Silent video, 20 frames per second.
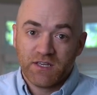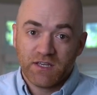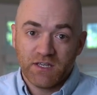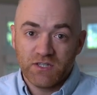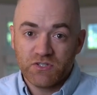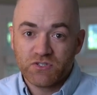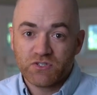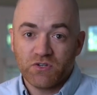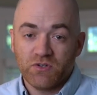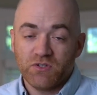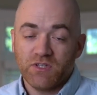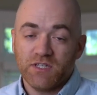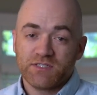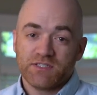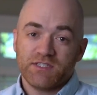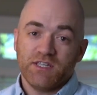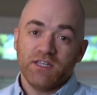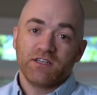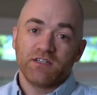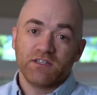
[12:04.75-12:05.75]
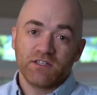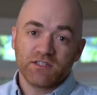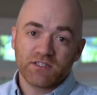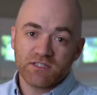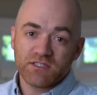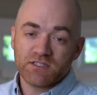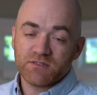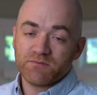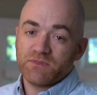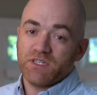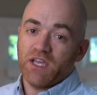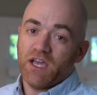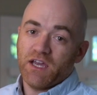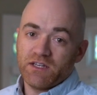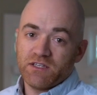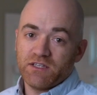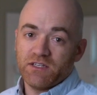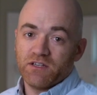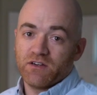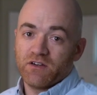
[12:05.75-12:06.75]
And so let's take a look at some data
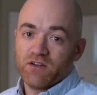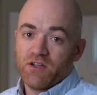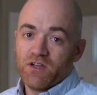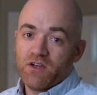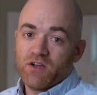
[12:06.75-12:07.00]
here.